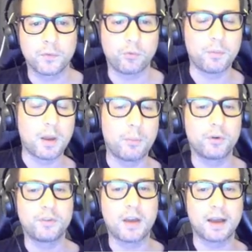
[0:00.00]

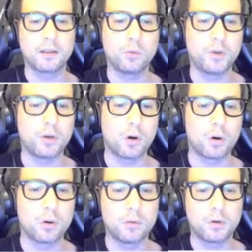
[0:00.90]
Remember that we
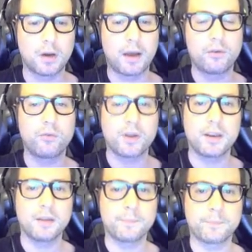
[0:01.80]
know
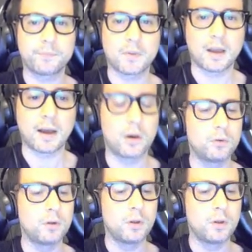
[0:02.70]
already how